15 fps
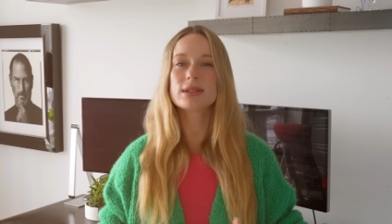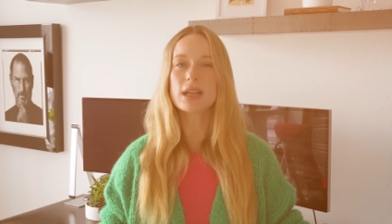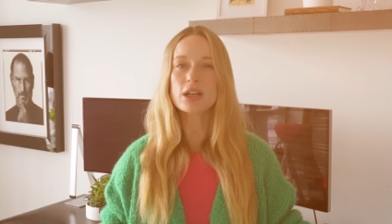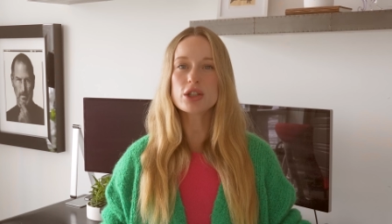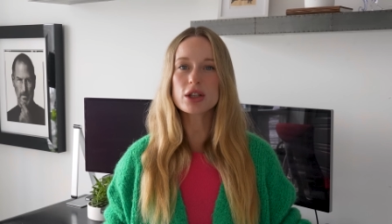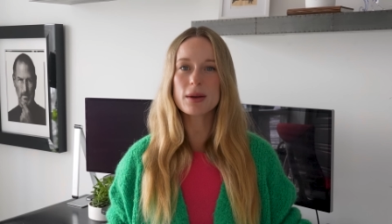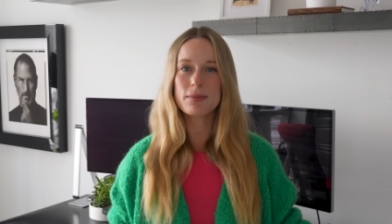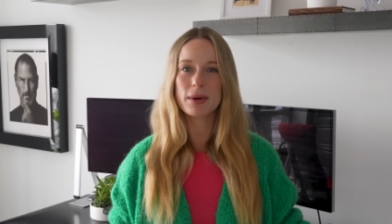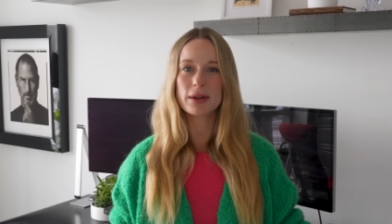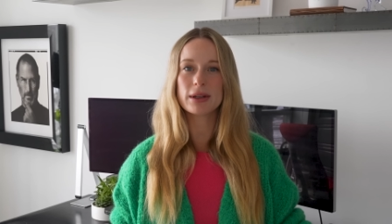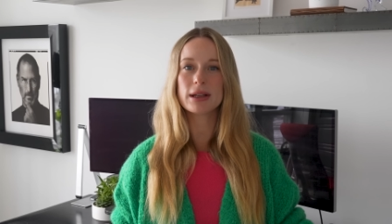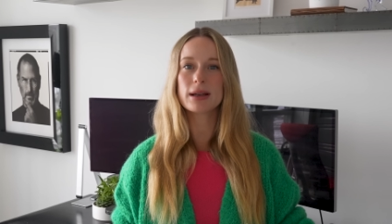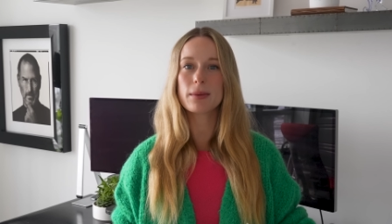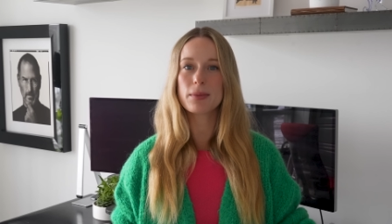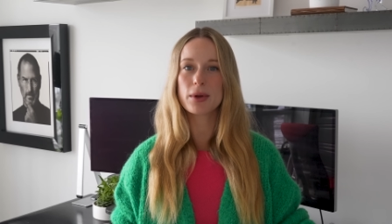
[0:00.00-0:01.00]
essentially
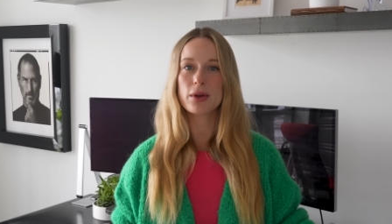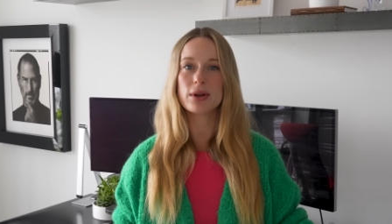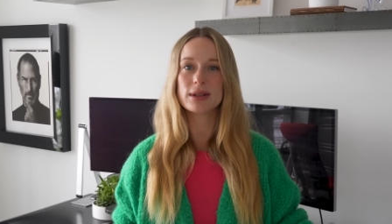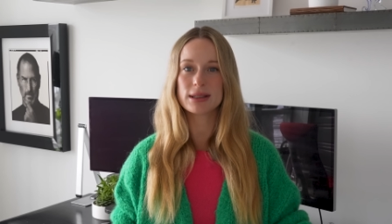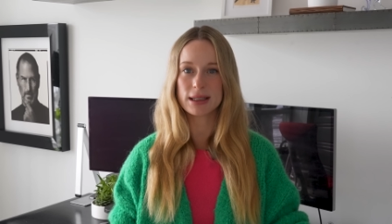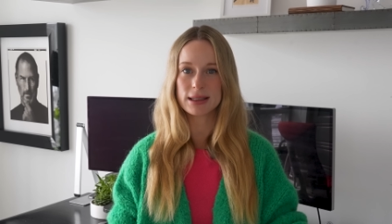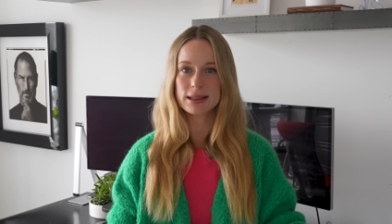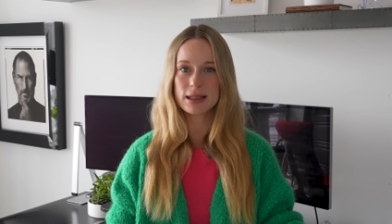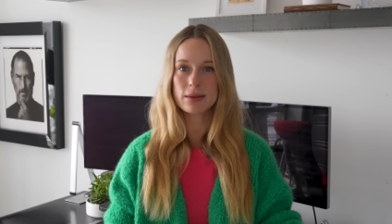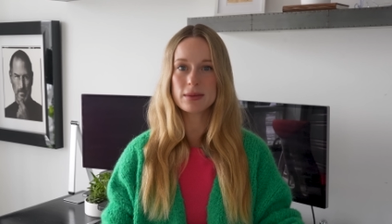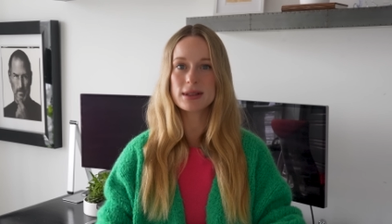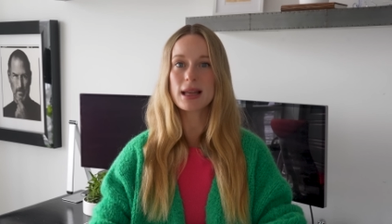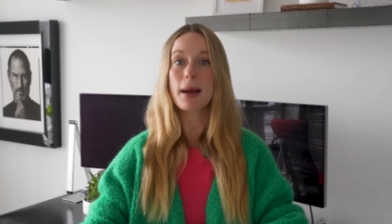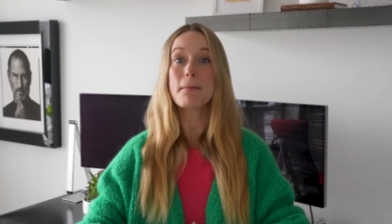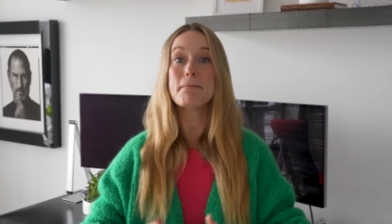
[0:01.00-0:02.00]
building computing
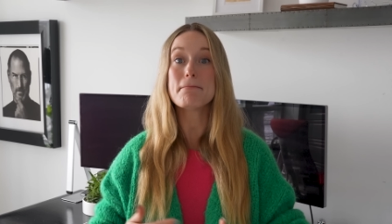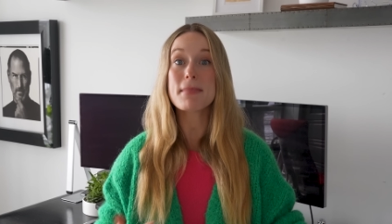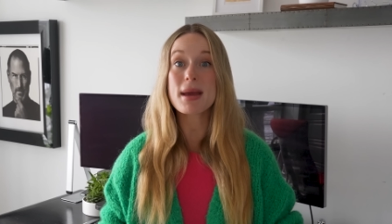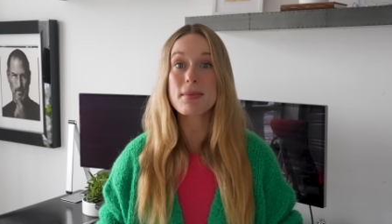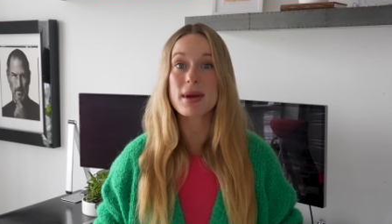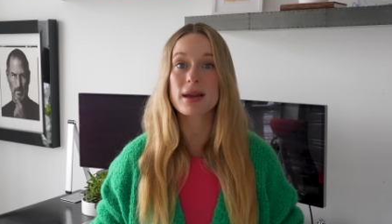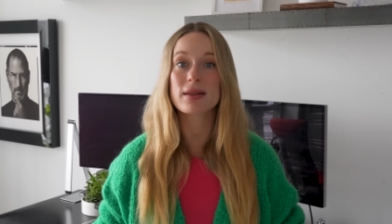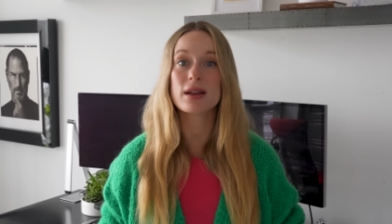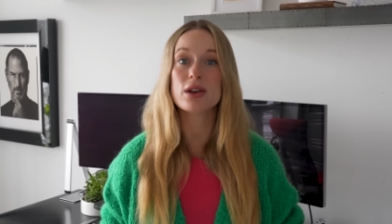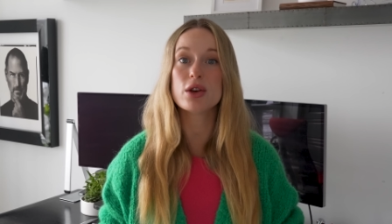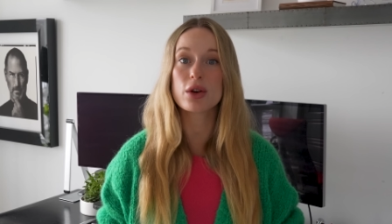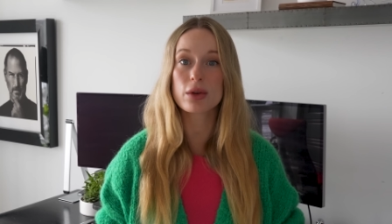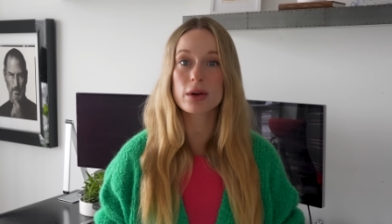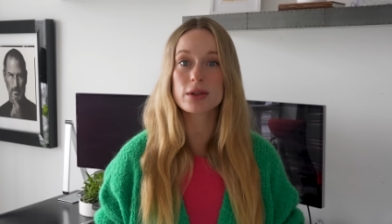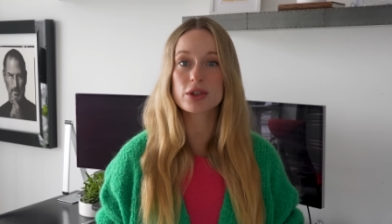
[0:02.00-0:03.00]
systems that mimic the
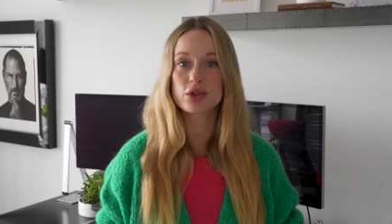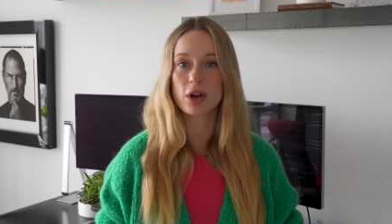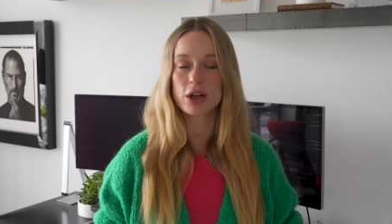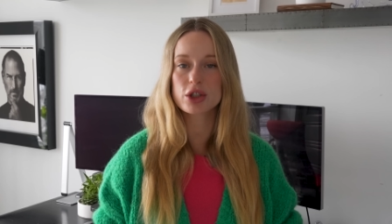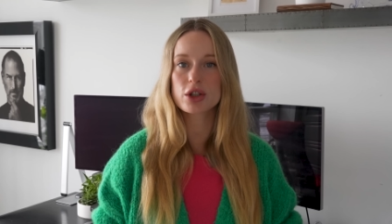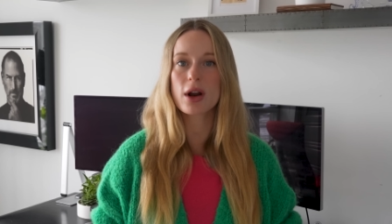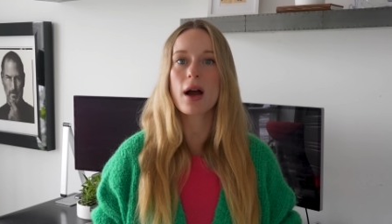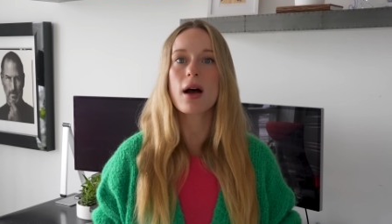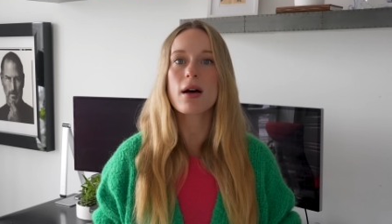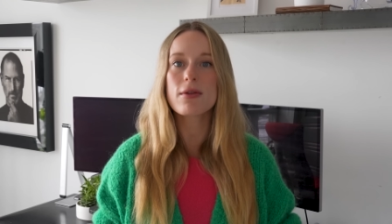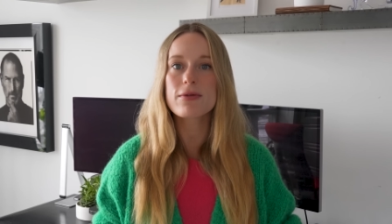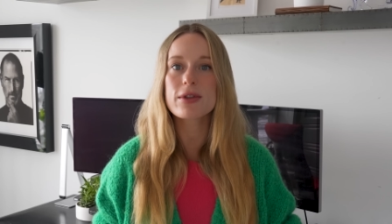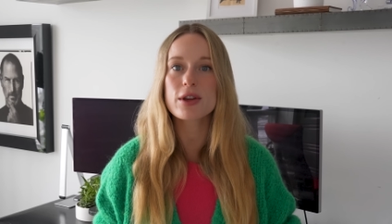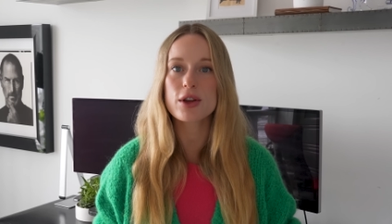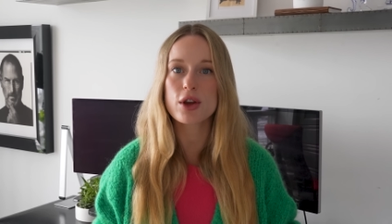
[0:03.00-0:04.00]
neural structure
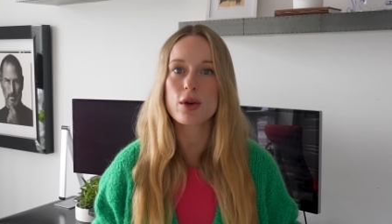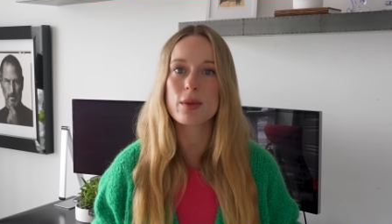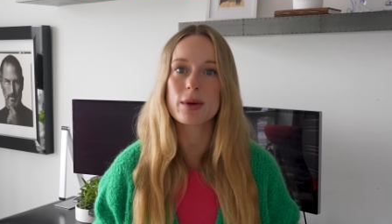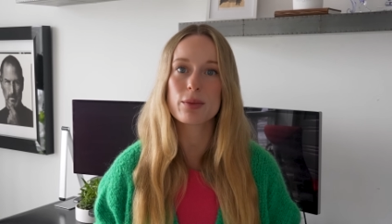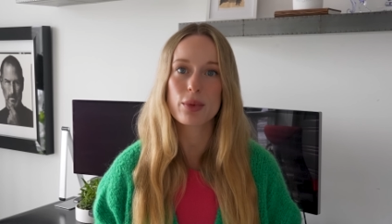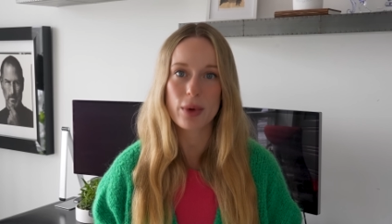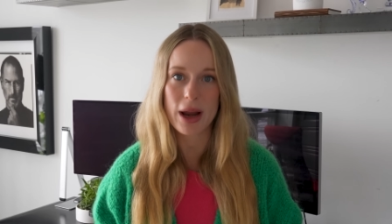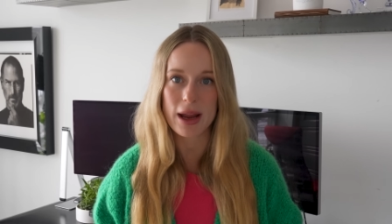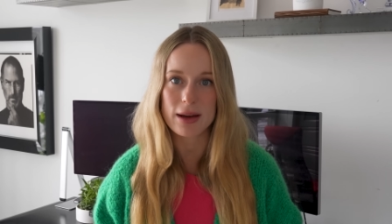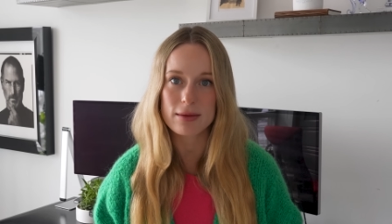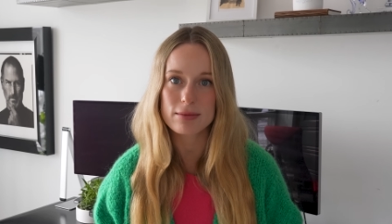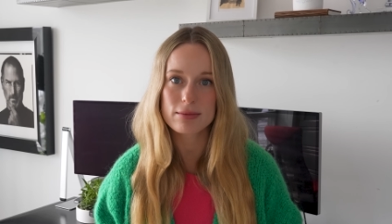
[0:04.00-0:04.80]
of the human brain.